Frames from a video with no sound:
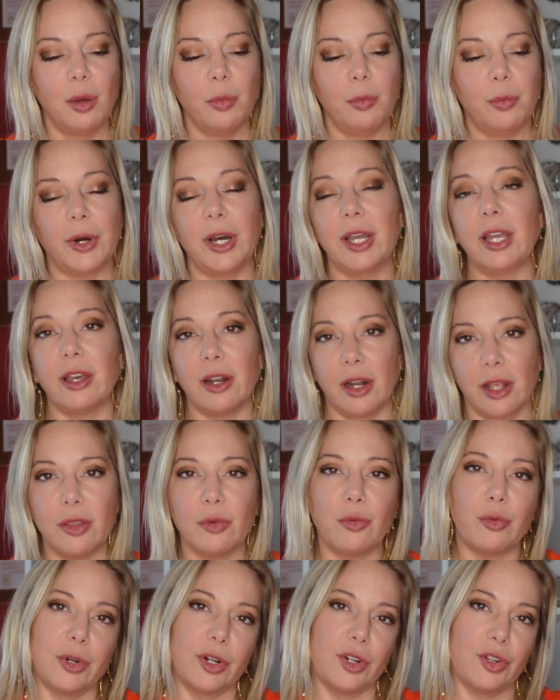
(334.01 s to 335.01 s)
buy another
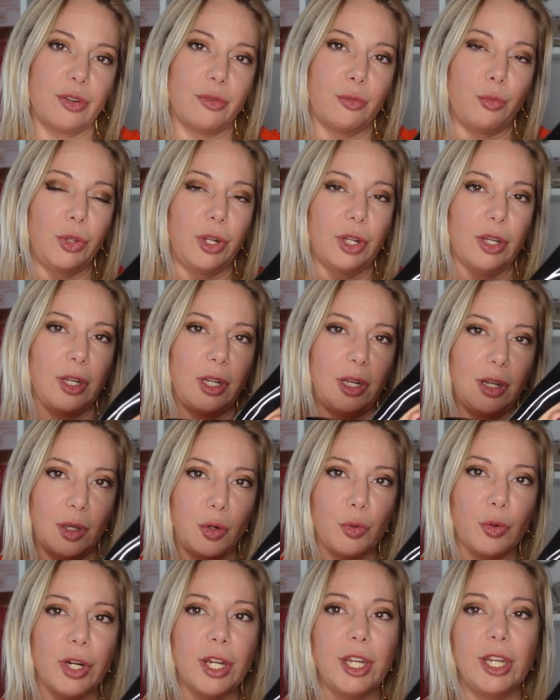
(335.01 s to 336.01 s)
version with a
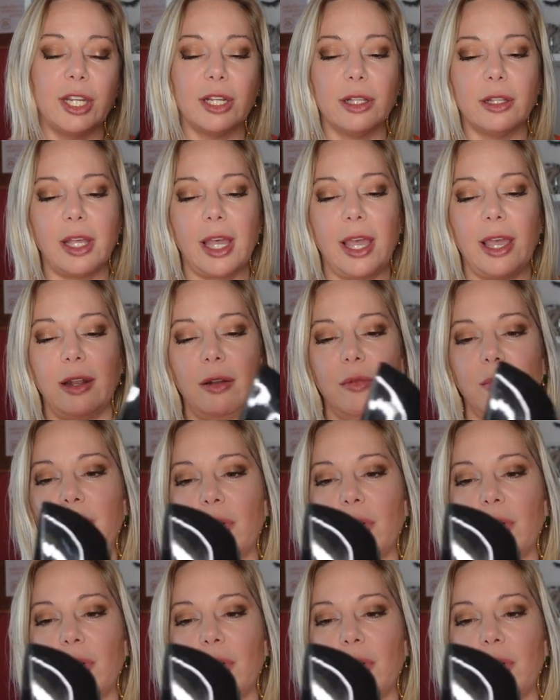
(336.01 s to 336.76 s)
lower heel and